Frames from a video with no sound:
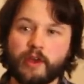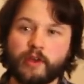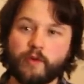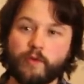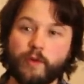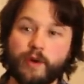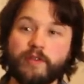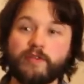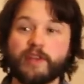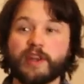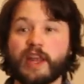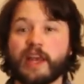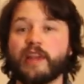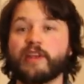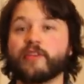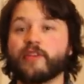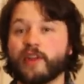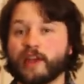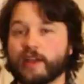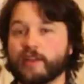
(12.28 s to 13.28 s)
One of the
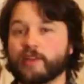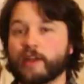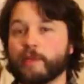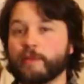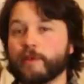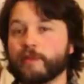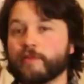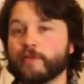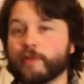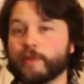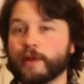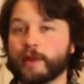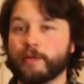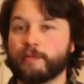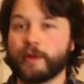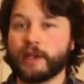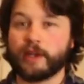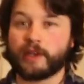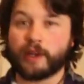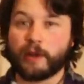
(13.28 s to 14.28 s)
nice things, coming from a
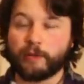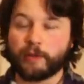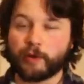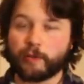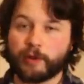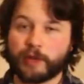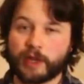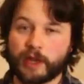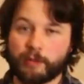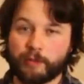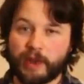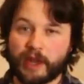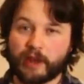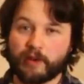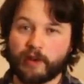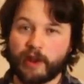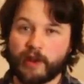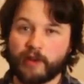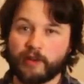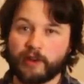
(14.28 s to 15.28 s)
pin tumbler picking
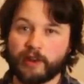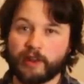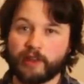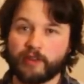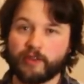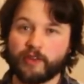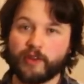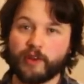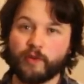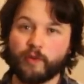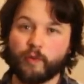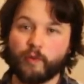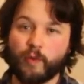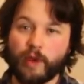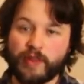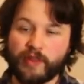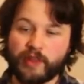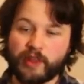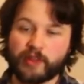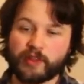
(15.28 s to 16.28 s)
background, is that
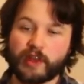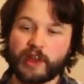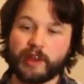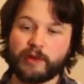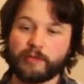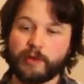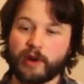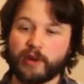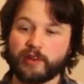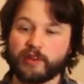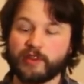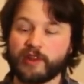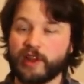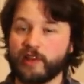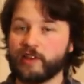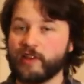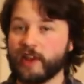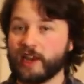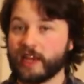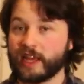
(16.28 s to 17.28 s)
when the sidebar
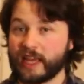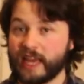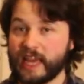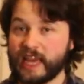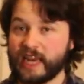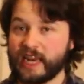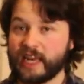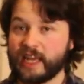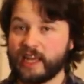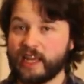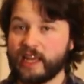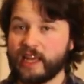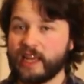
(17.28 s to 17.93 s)
sets on a gate,